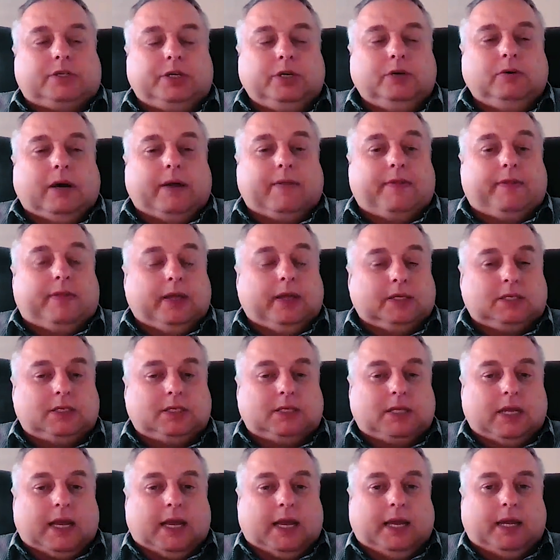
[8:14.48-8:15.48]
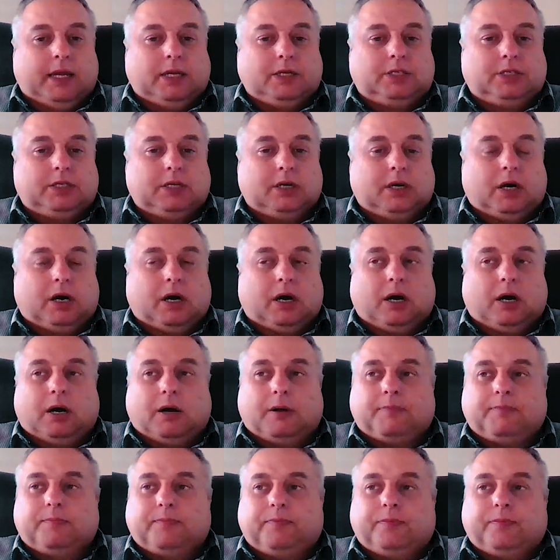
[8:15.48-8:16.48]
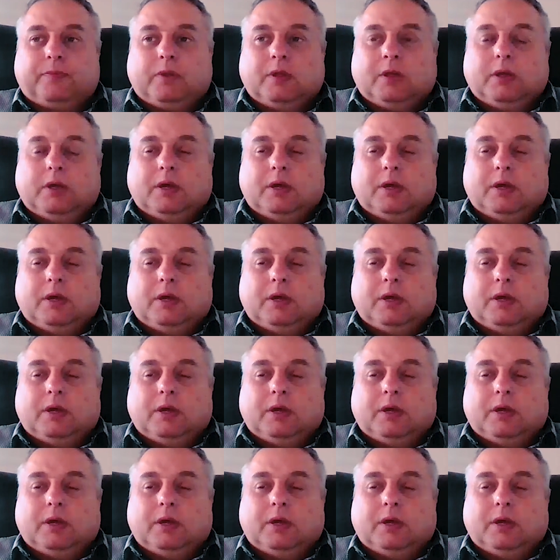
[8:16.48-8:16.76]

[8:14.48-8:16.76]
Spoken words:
two at this stage the